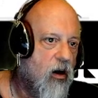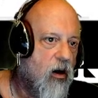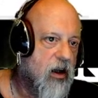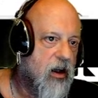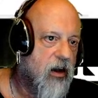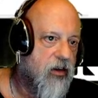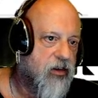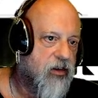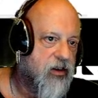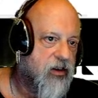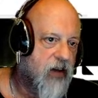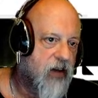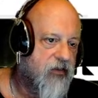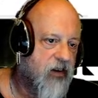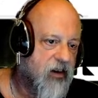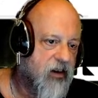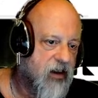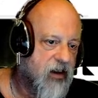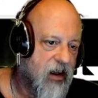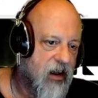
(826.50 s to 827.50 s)
this stuff
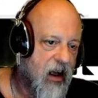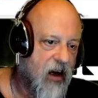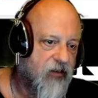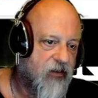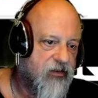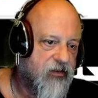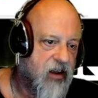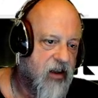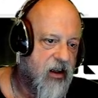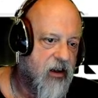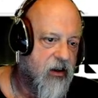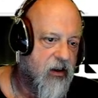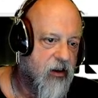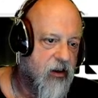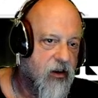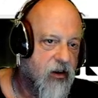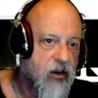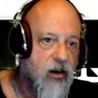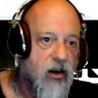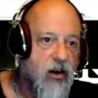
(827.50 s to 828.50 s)
on the left
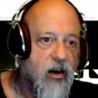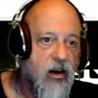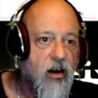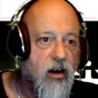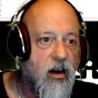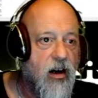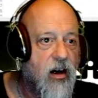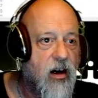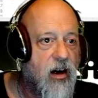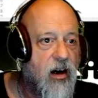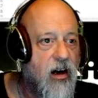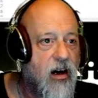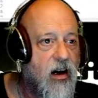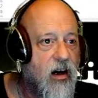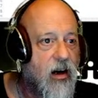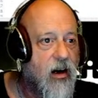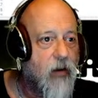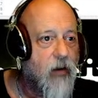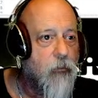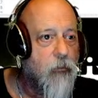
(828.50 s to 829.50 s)
here.
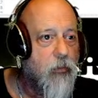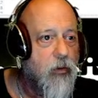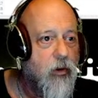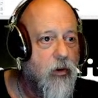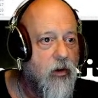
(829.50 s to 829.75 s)
All